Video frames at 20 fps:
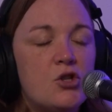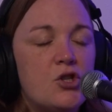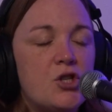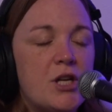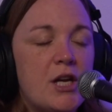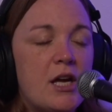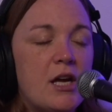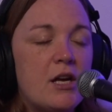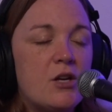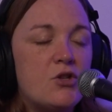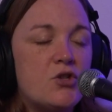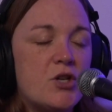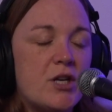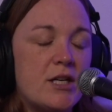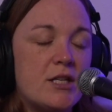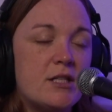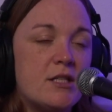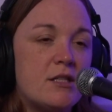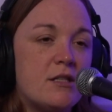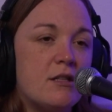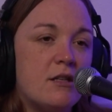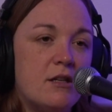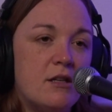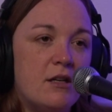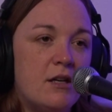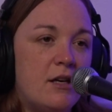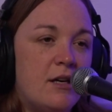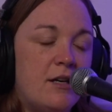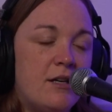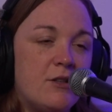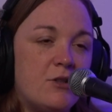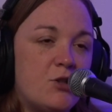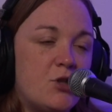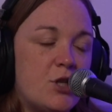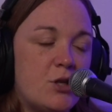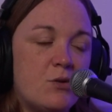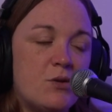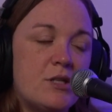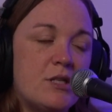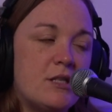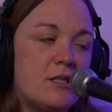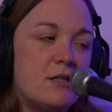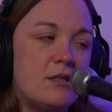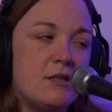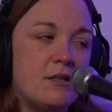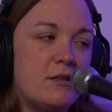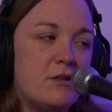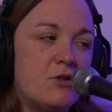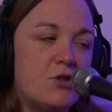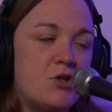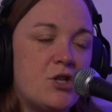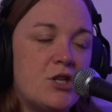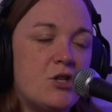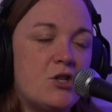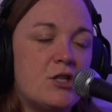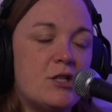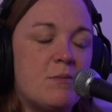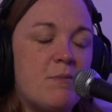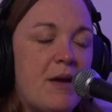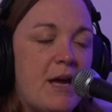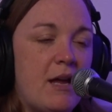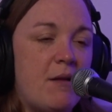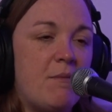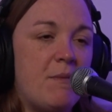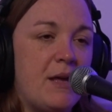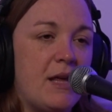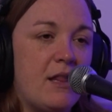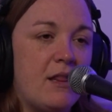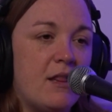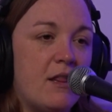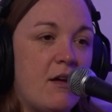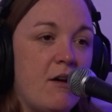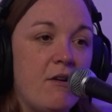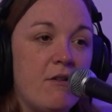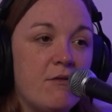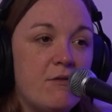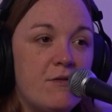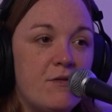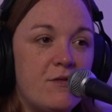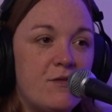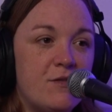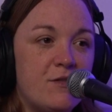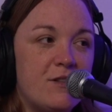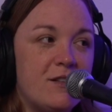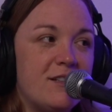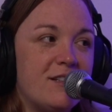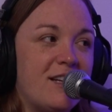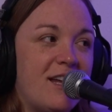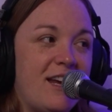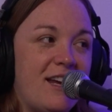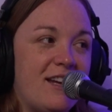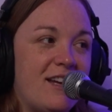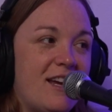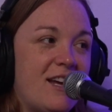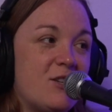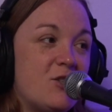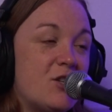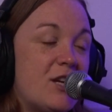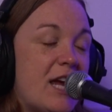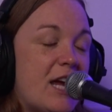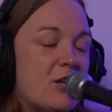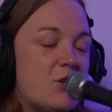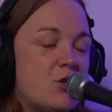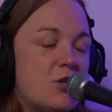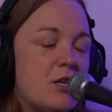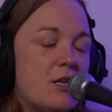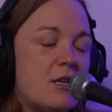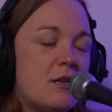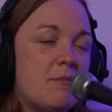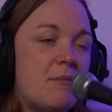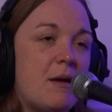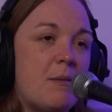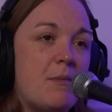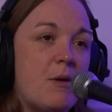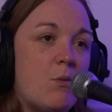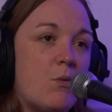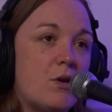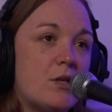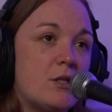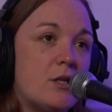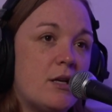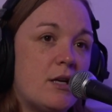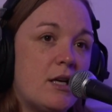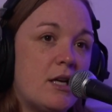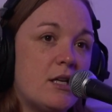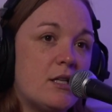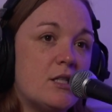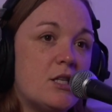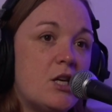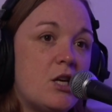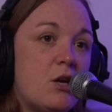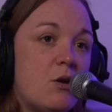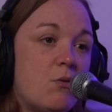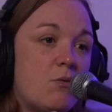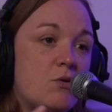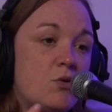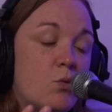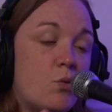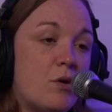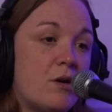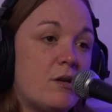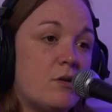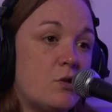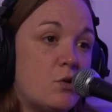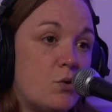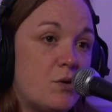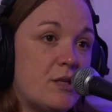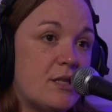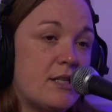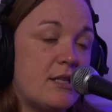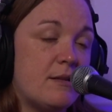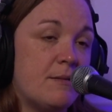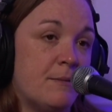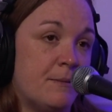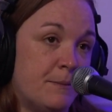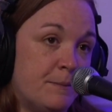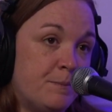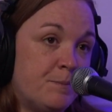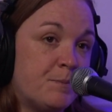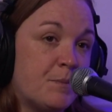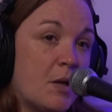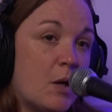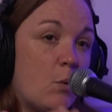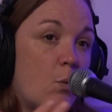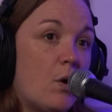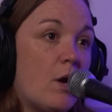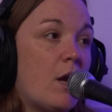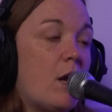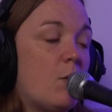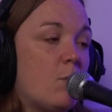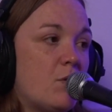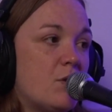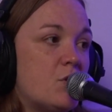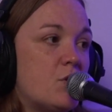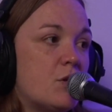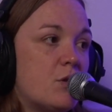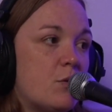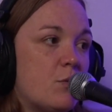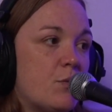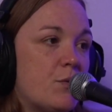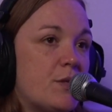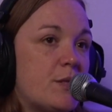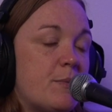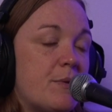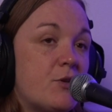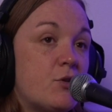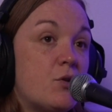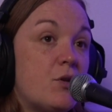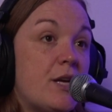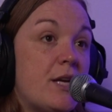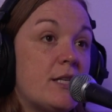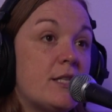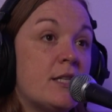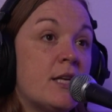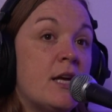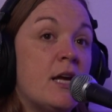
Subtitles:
She just made me love education and made me want to continue to work towards working with children with special needs.